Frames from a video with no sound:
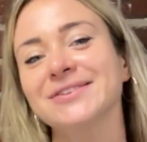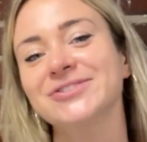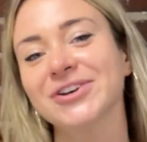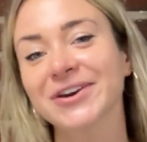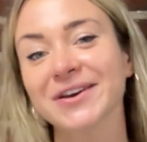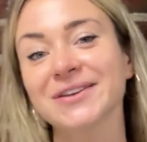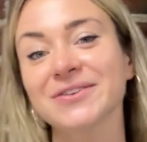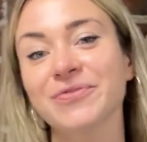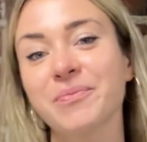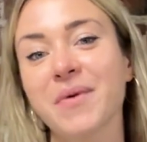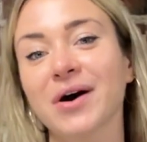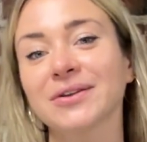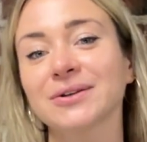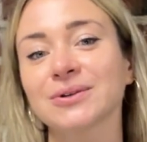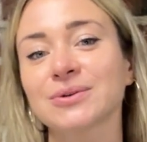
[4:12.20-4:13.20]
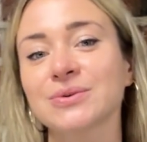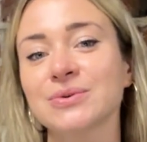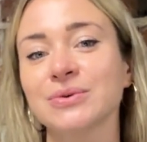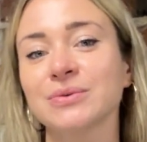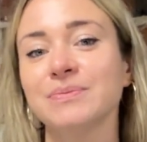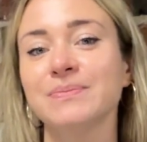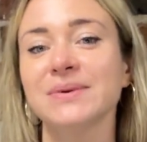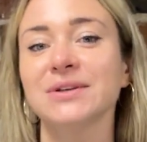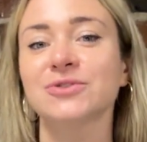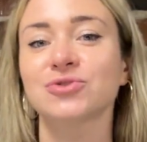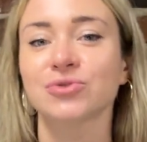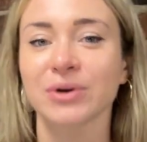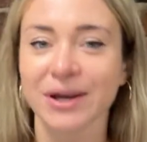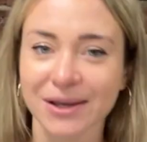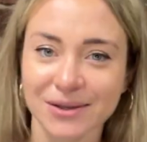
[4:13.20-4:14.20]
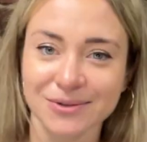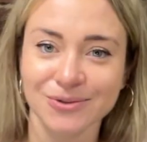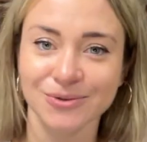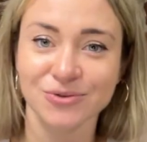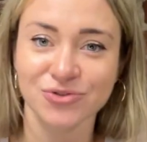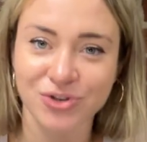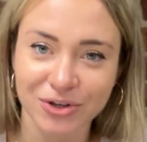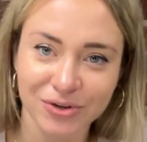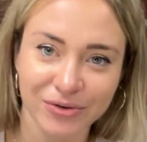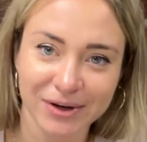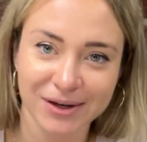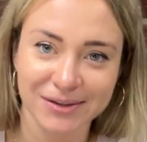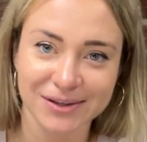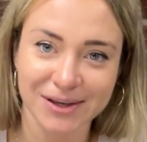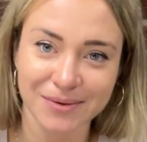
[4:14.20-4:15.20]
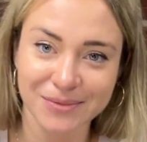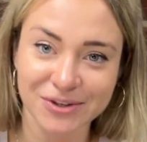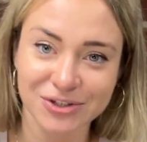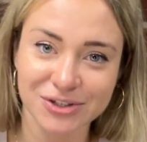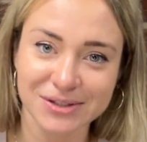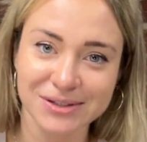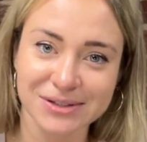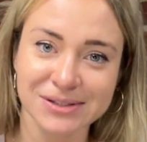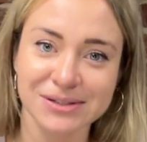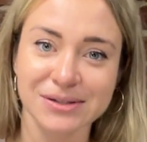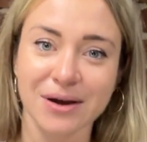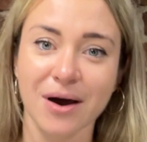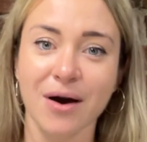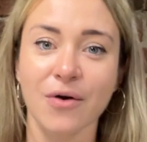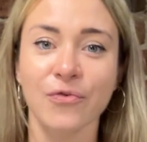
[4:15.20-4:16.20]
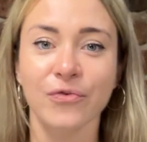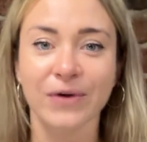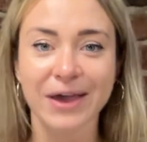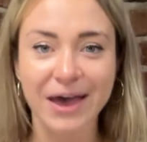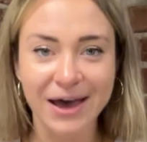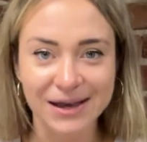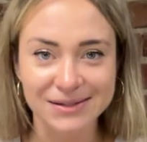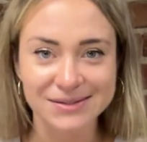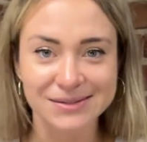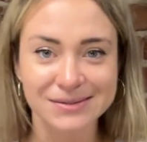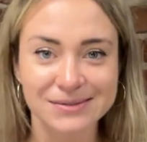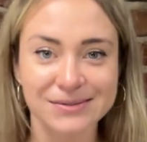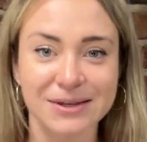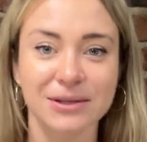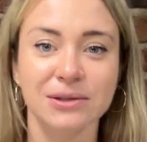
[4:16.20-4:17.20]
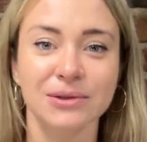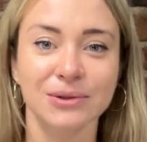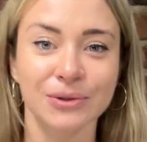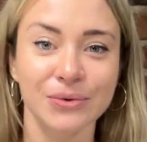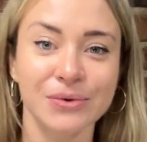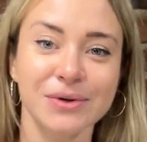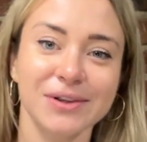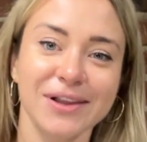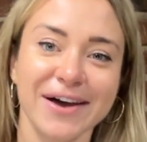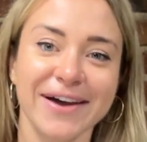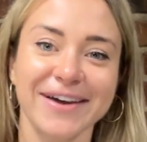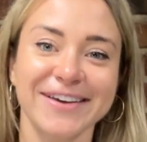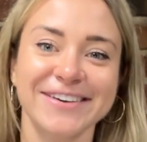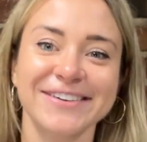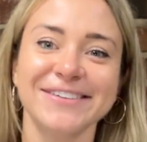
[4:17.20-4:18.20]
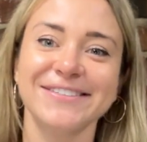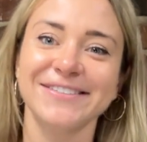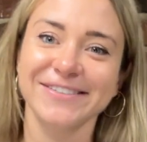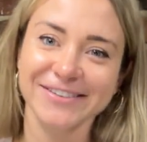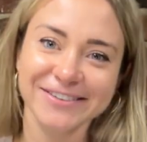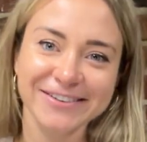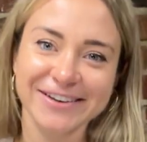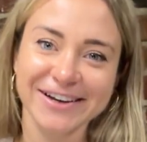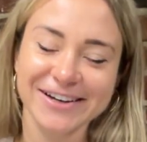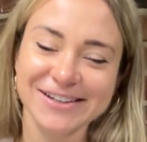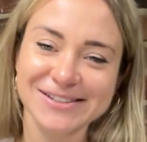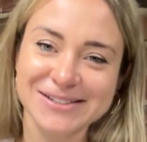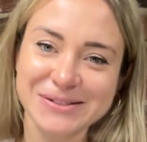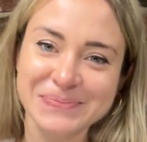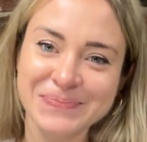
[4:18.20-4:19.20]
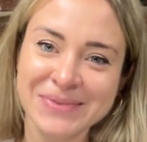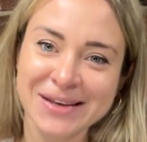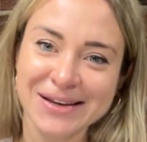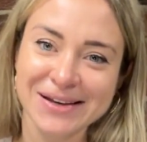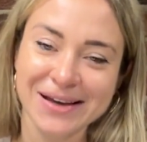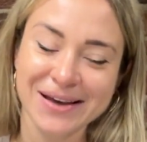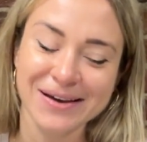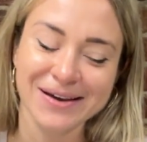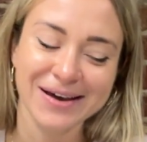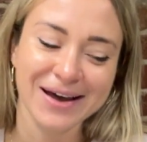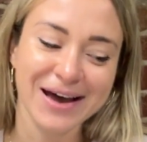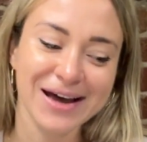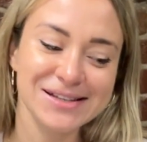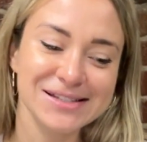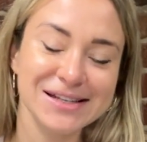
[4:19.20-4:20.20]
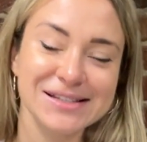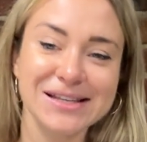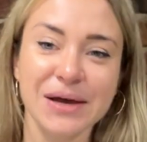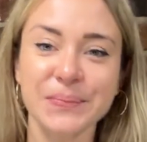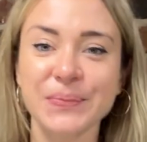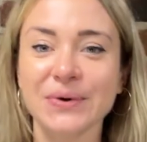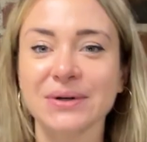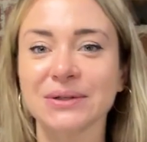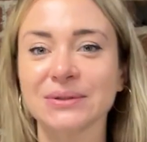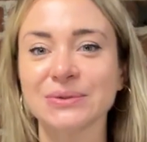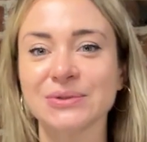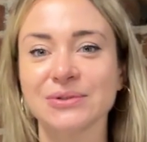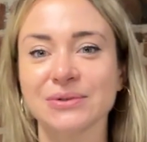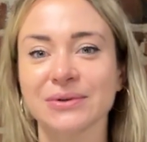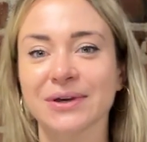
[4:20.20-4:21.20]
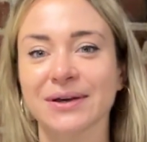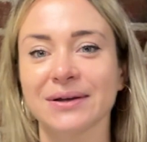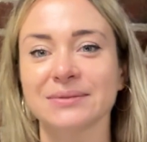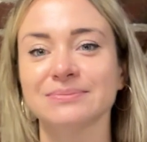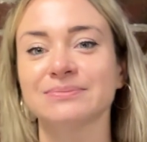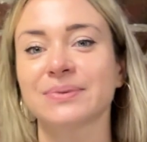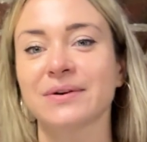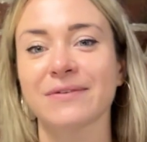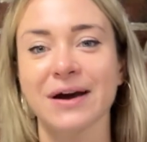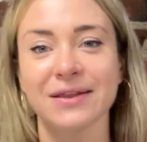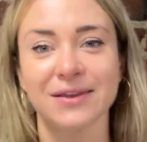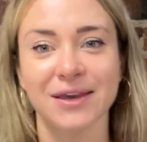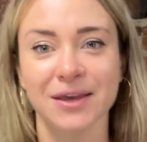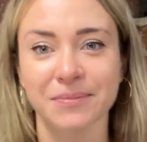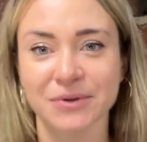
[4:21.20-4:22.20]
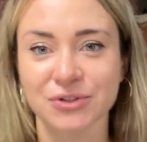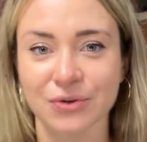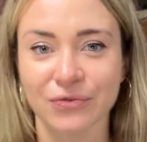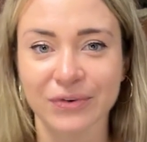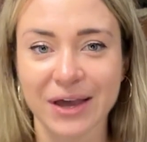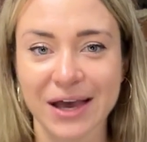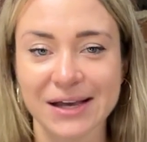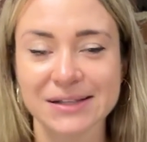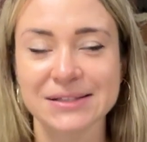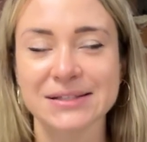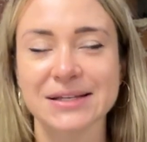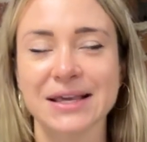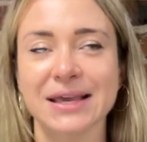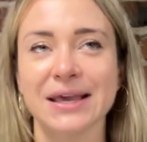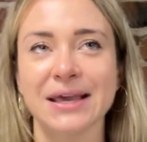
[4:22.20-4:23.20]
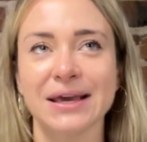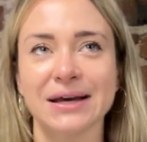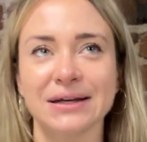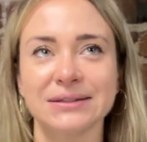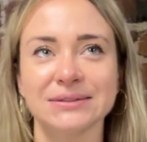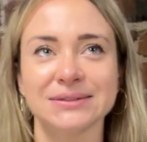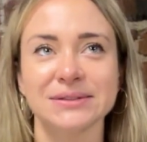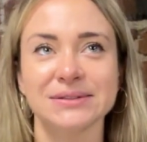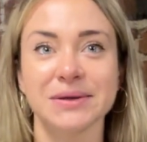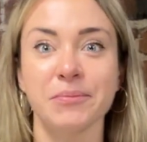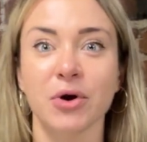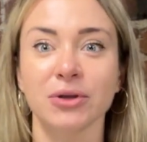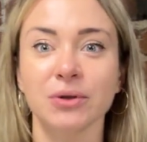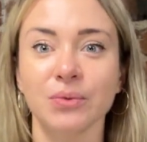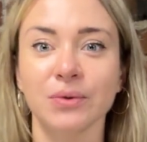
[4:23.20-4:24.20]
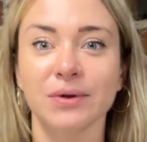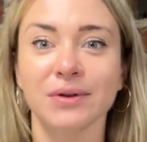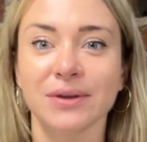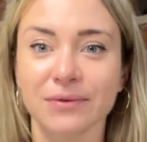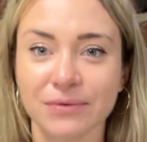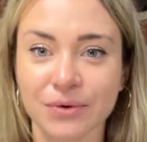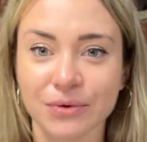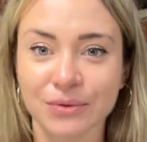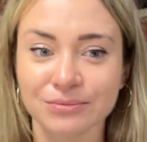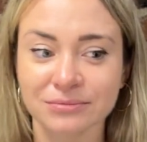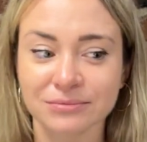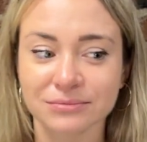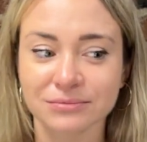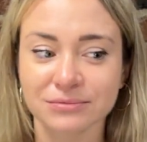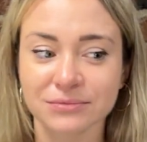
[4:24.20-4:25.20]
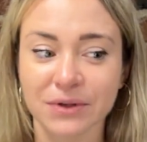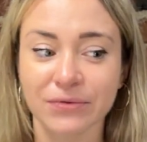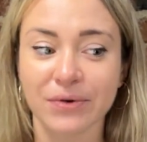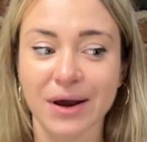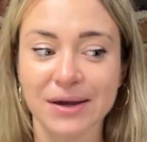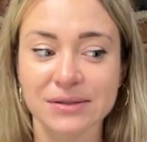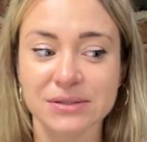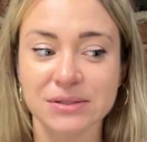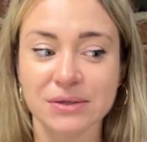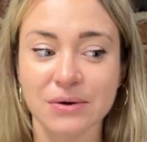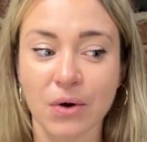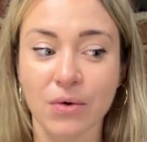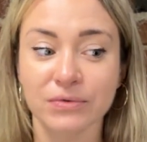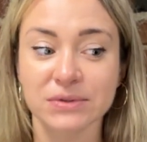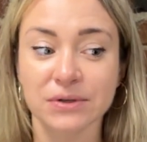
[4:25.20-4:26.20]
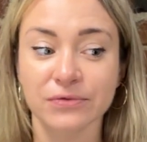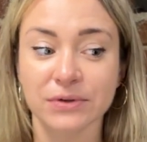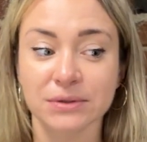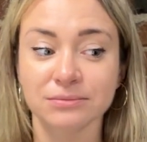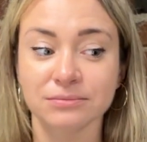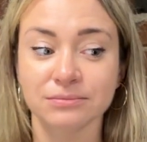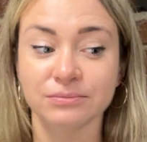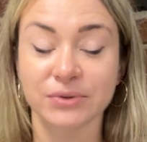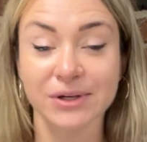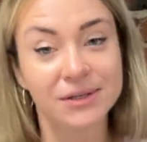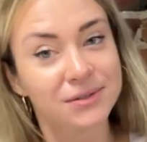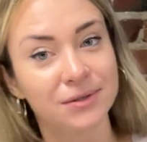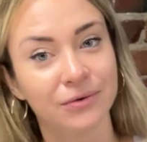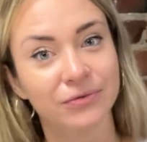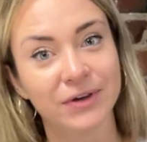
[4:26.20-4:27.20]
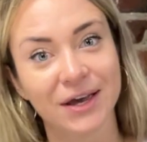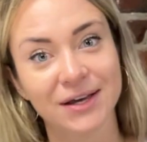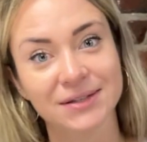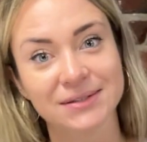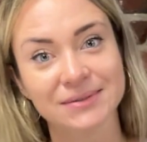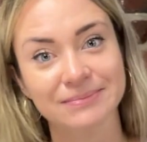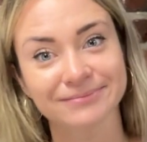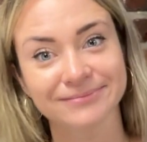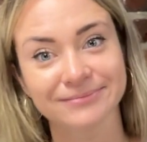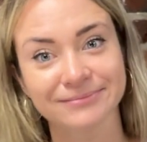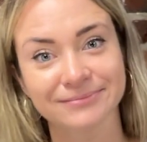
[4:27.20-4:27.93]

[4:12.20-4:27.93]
generative model could be trained to generate images of cats that look like real cats. As an example, you can provide the image of cat and the model will give you the variety of different breeds of cats.